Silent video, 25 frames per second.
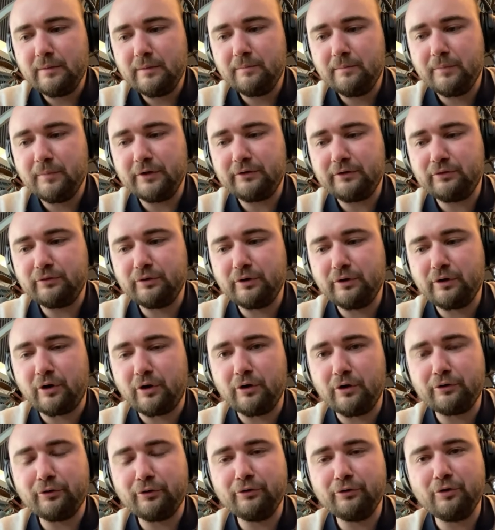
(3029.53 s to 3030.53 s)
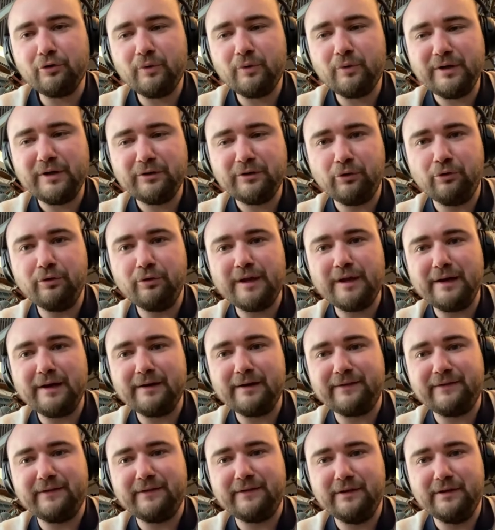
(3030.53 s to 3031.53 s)
but to the Grand Cru the way the Hugels
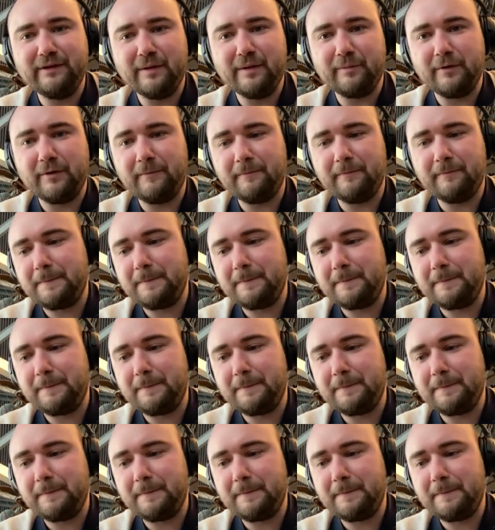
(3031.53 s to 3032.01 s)
see them,